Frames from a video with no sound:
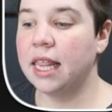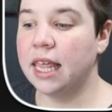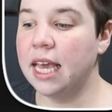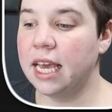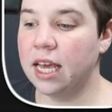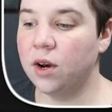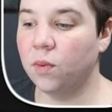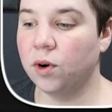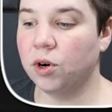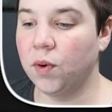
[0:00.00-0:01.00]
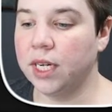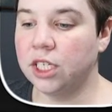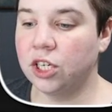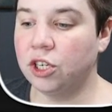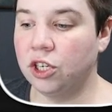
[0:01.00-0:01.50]
Then we're going
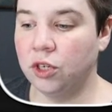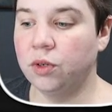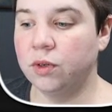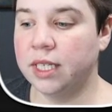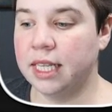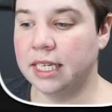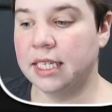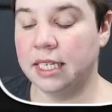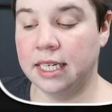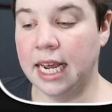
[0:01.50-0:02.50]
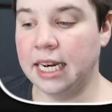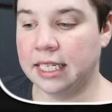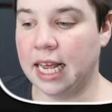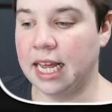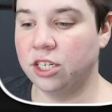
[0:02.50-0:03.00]
to use this
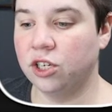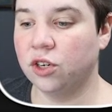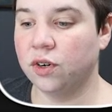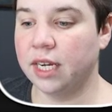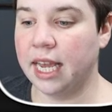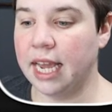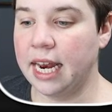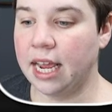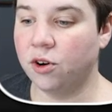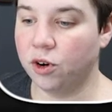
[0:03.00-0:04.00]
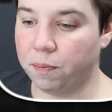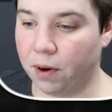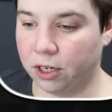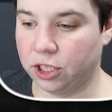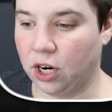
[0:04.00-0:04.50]
data set to create a group
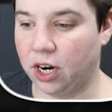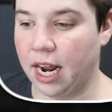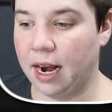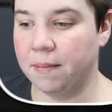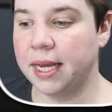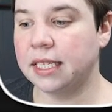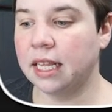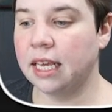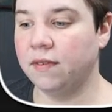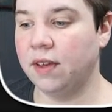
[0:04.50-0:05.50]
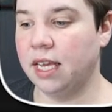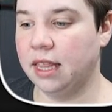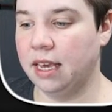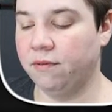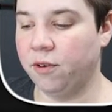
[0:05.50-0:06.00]
bar chart and I'm basically giving it
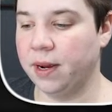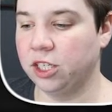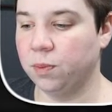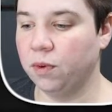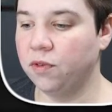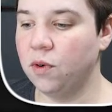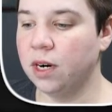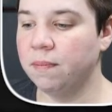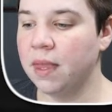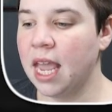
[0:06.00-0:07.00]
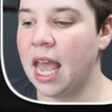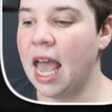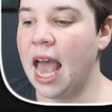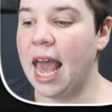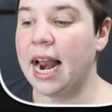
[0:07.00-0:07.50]
the information before
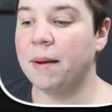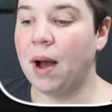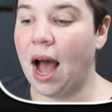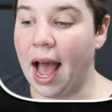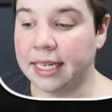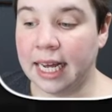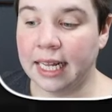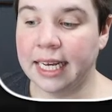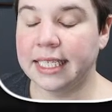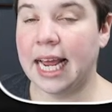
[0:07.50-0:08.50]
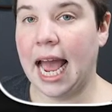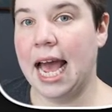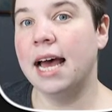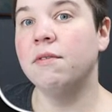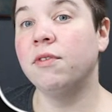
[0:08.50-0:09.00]
and I'm uh, telling it to
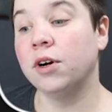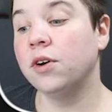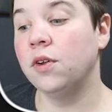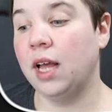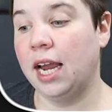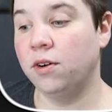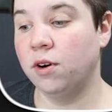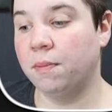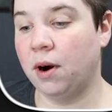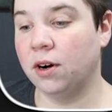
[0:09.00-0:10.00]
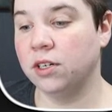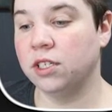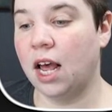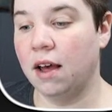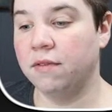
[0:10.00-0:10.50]
add vertical error
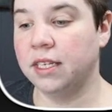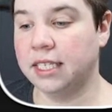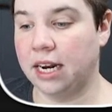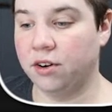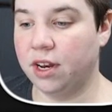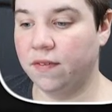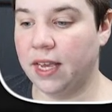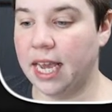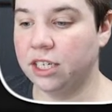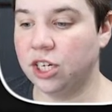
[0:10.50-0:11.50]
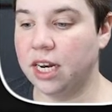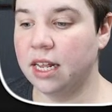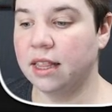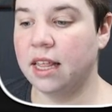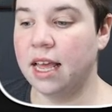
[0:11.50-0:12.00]
bars of the standard
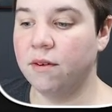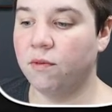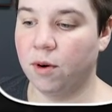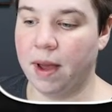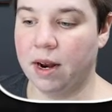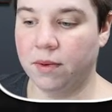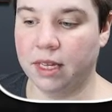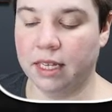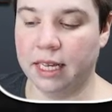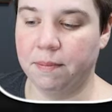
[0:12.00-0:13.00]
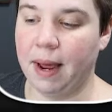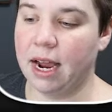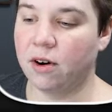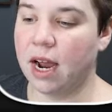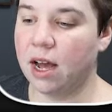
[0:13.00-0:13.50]
deviation, then format it with a clean
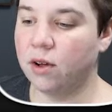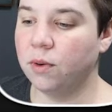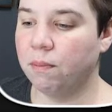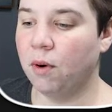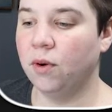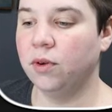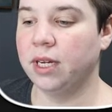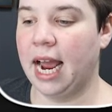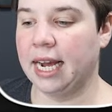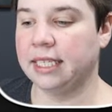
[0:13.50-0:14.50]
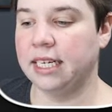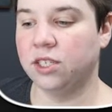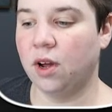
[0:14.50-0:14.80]
background, bold axes.